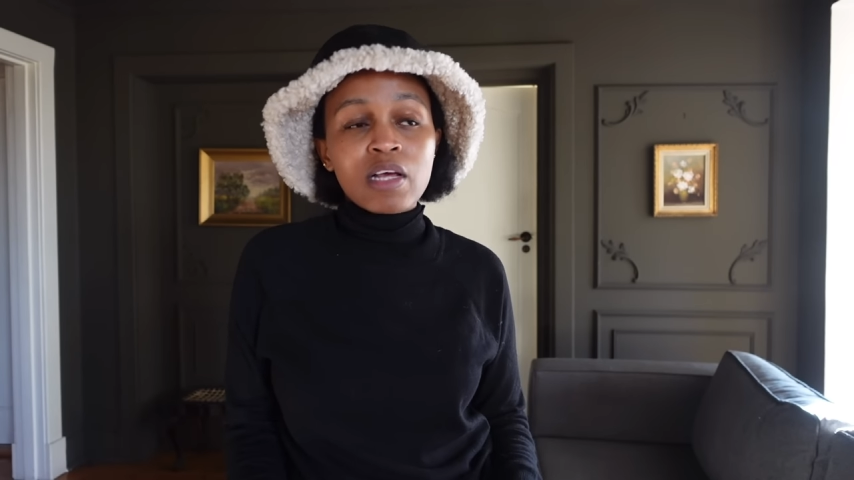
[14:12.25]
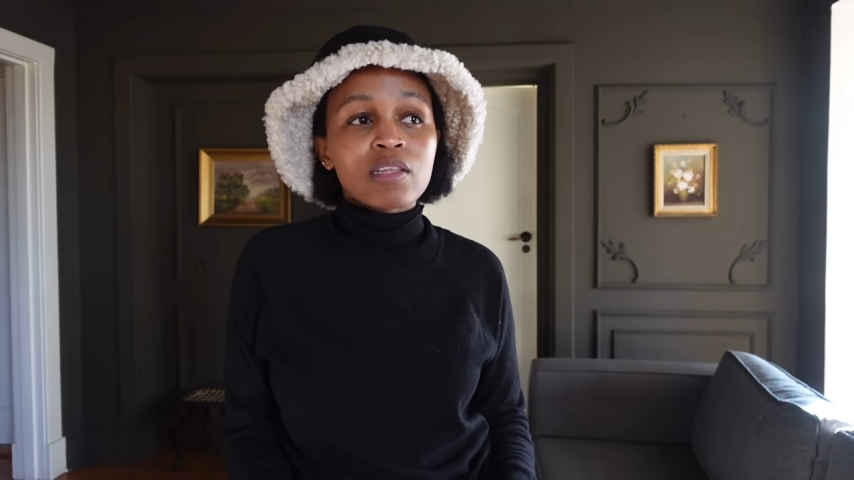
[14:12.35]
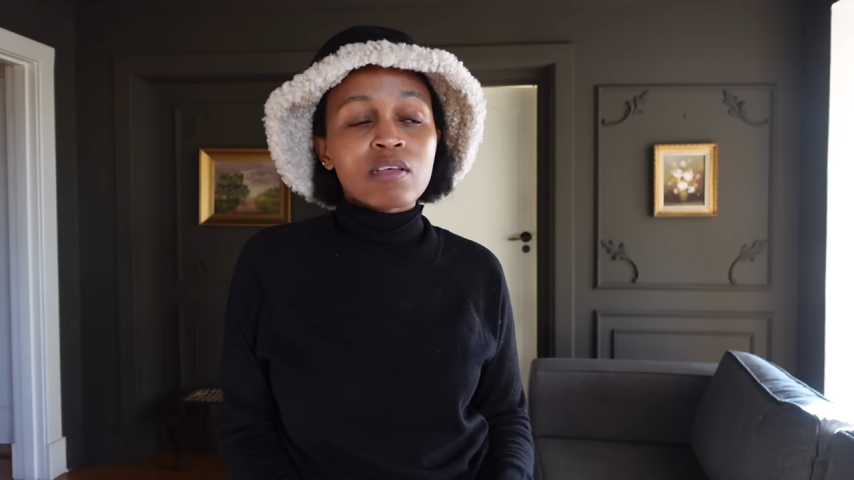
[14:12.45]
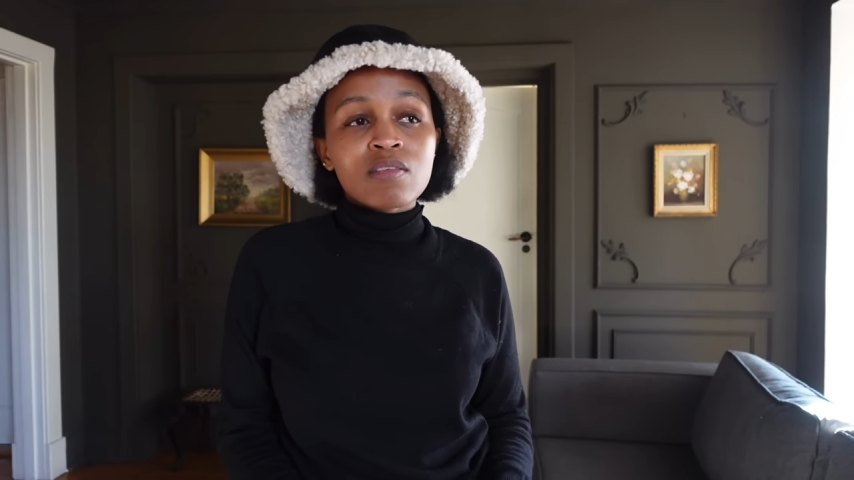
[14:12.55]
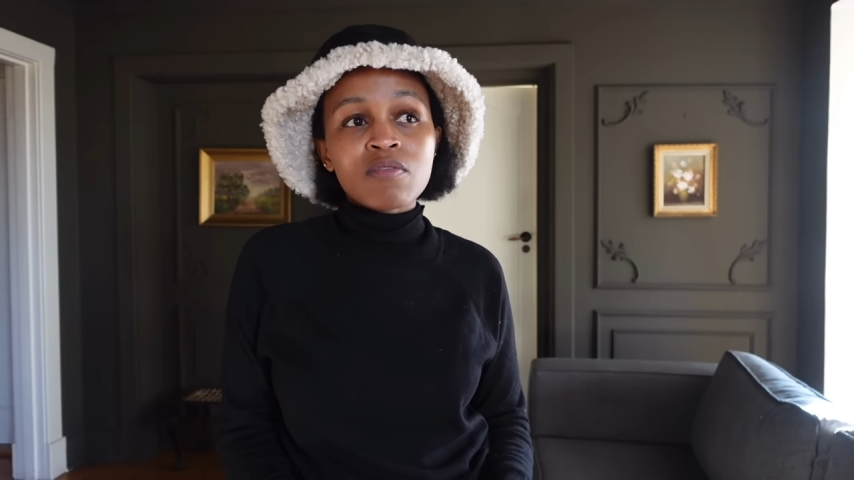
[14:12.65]
Like,
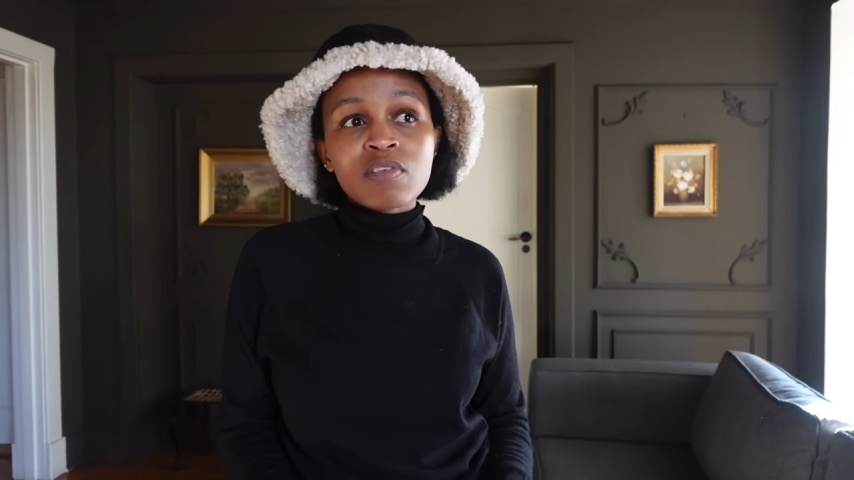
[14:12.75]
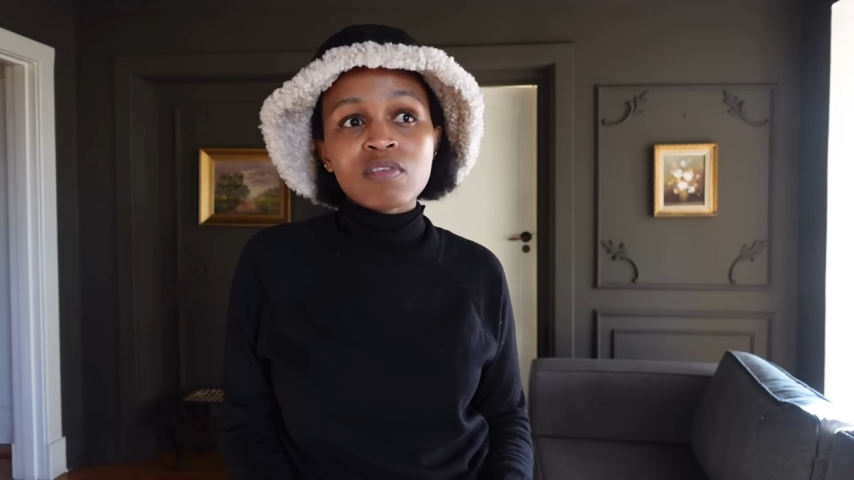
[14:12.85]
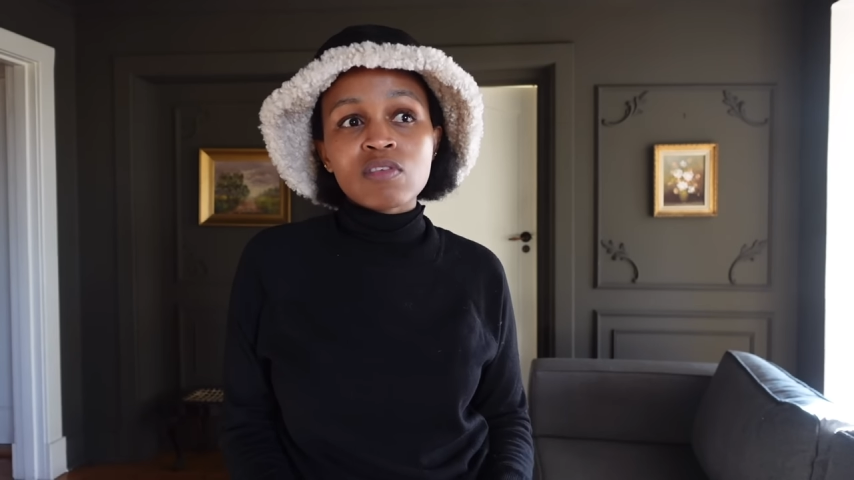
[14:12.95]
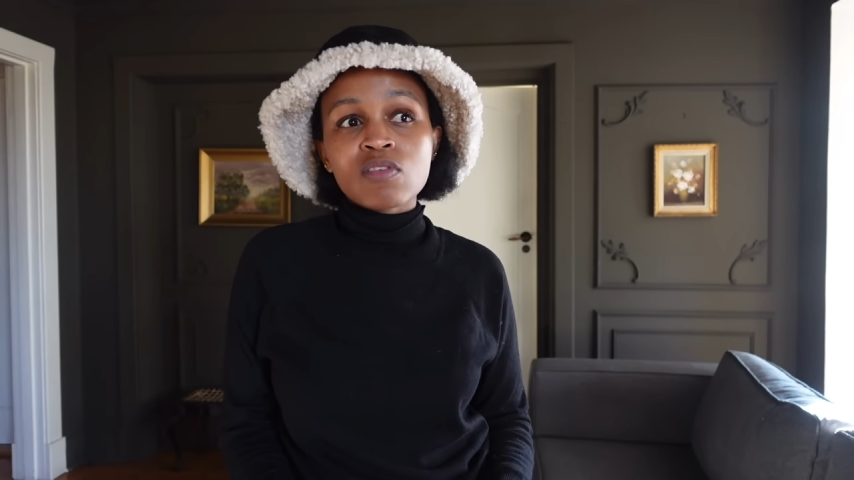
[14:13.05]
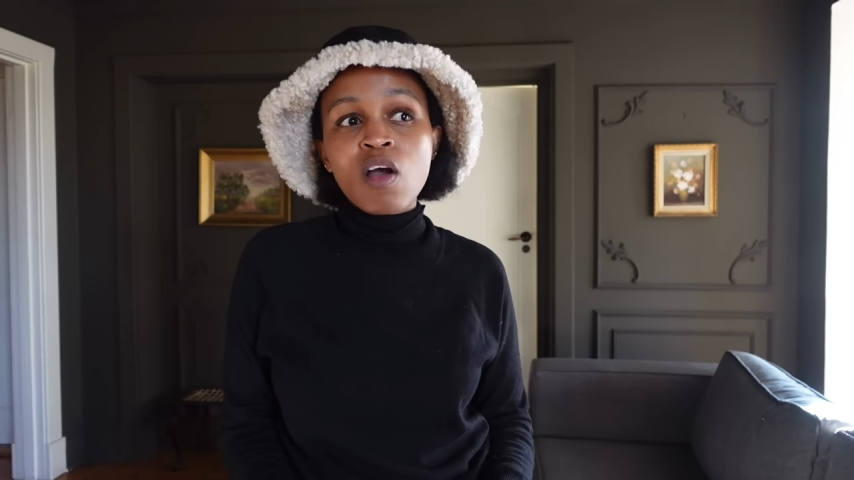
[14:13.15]
their
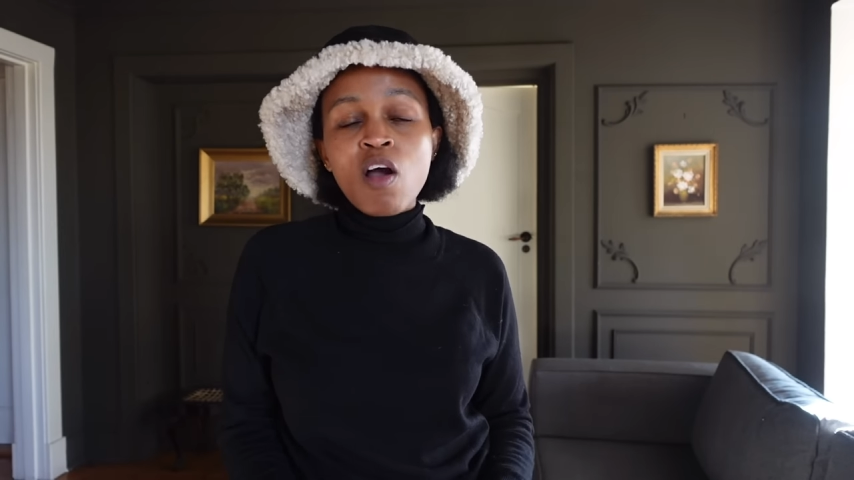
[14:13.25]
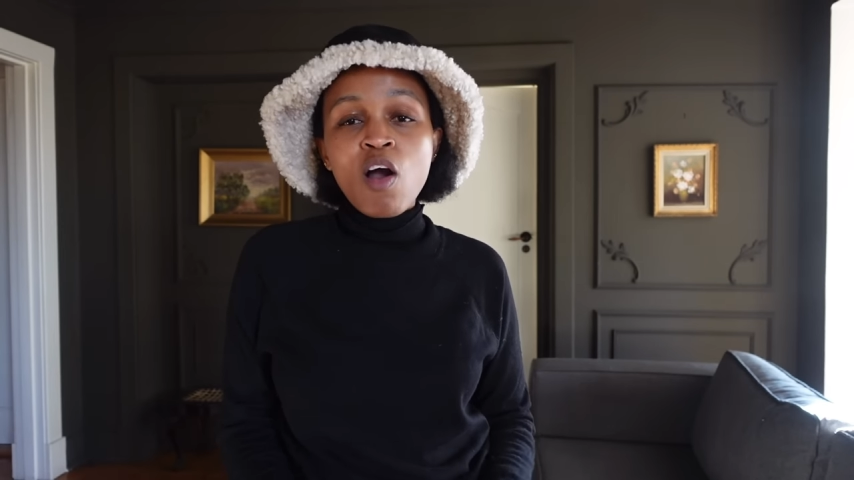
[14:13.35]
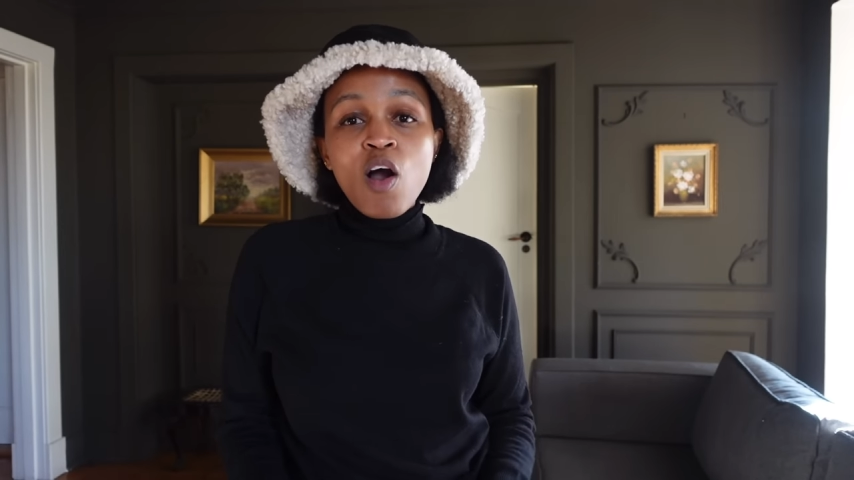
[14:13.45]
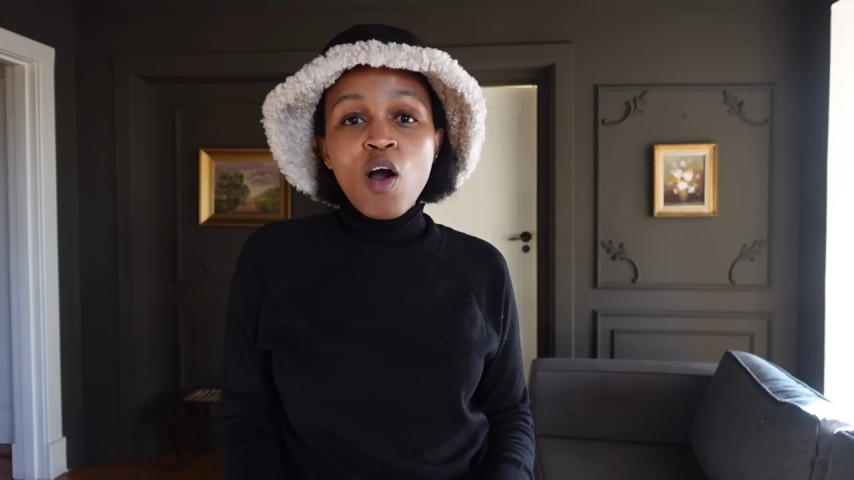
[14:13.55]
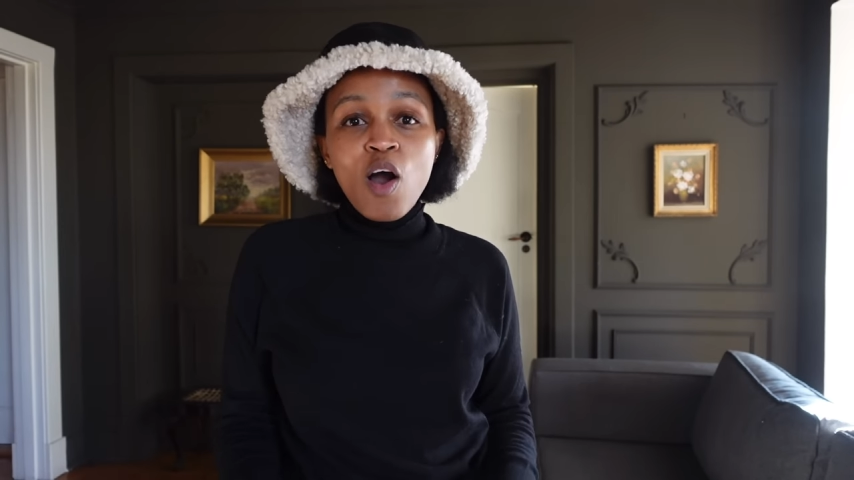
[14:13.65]
service is
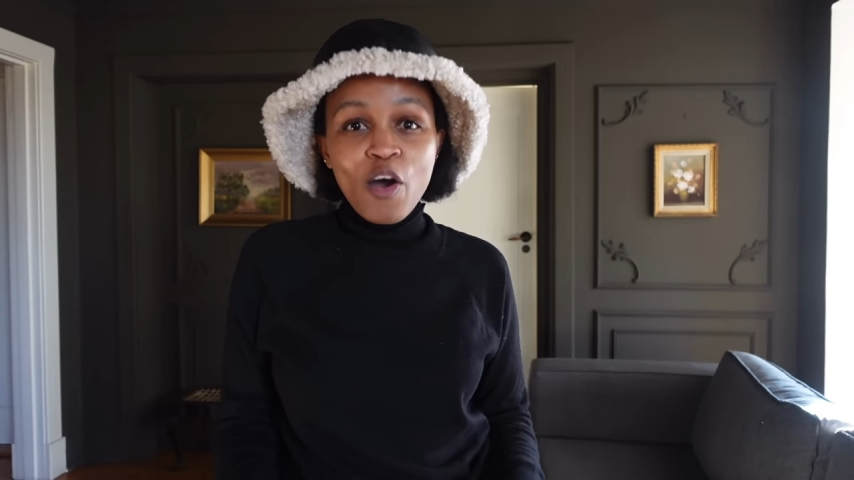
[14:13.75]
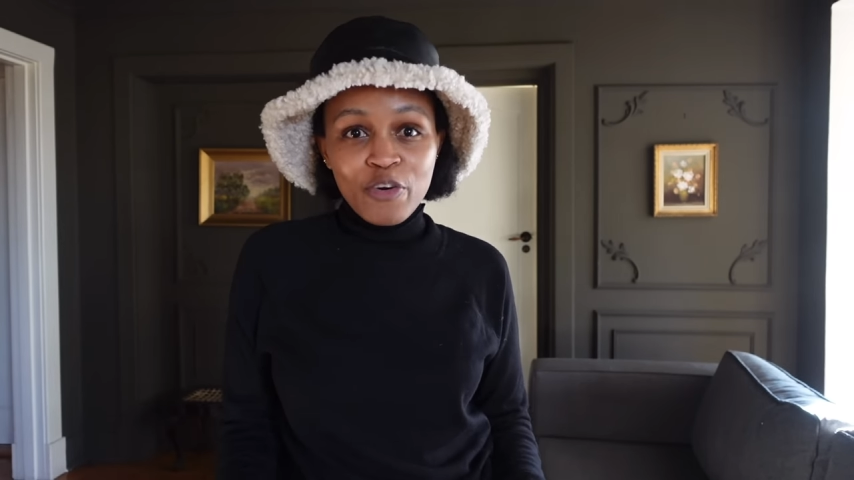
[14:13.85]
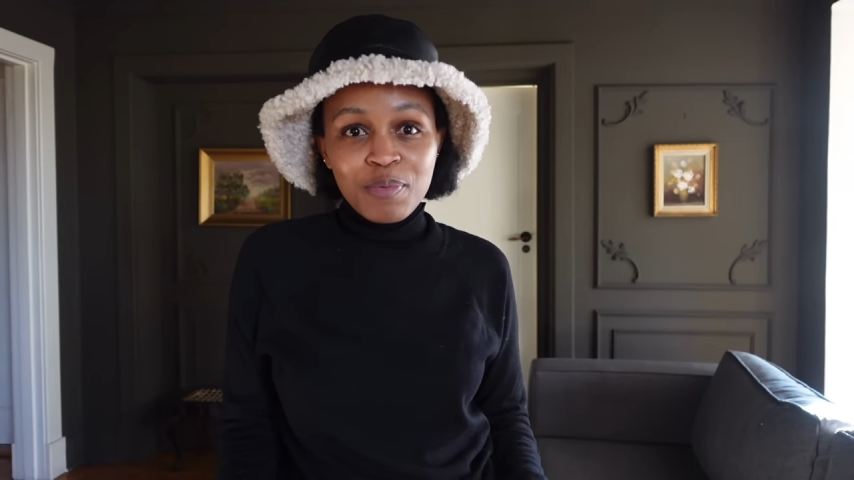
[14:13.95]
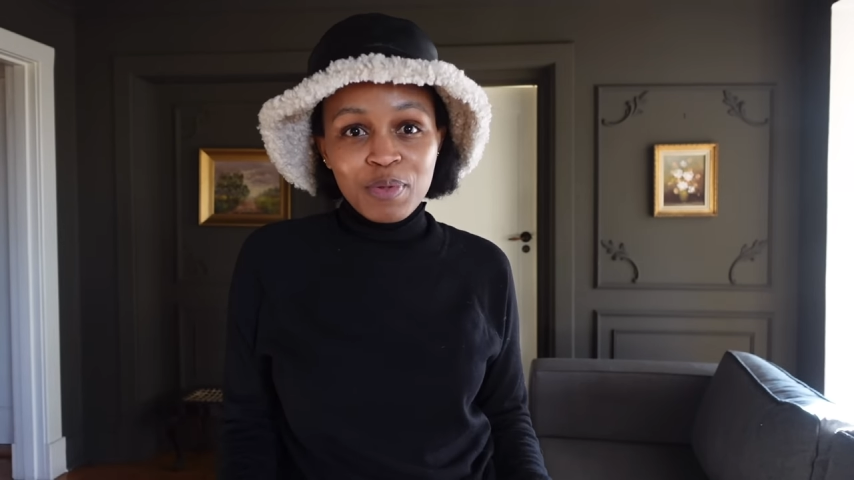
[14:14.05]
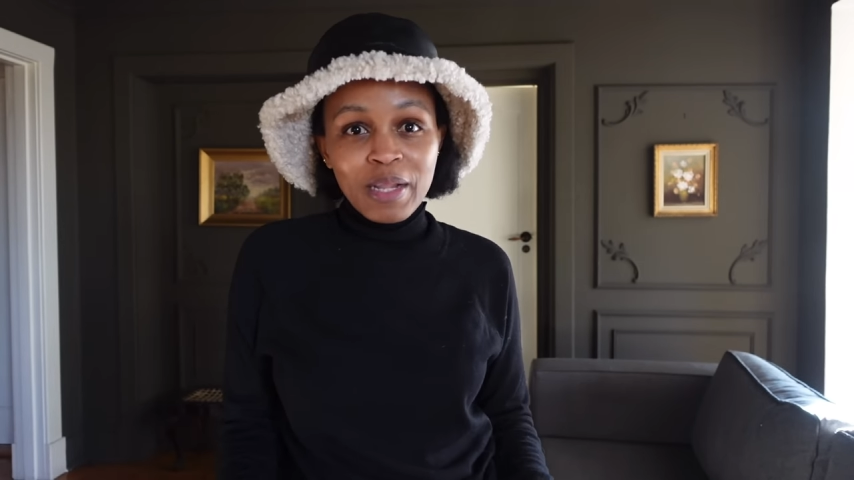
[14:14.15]
horrible.